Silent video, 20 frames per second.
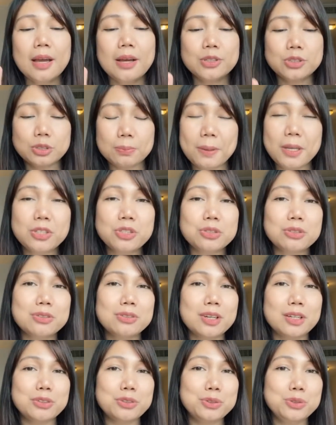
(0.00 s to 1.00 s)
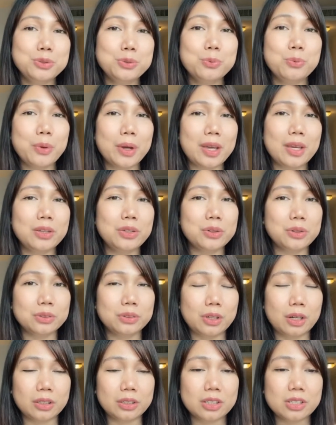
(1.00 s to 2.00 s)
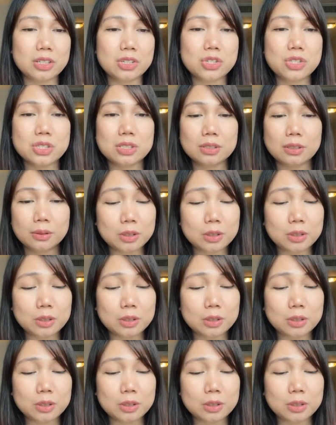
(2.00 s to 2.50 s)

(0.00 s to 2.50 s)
So make sure that you weigh your luggage.